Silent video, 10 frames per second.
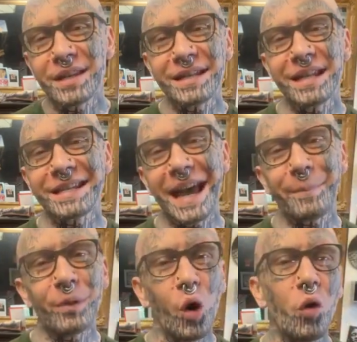you see this
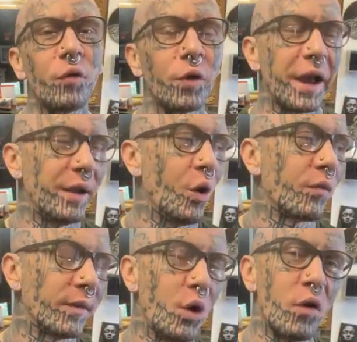happen over and
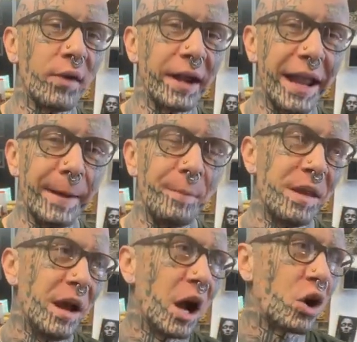over and over again.
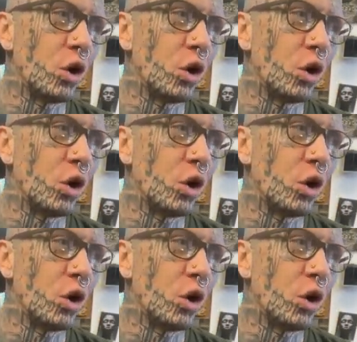A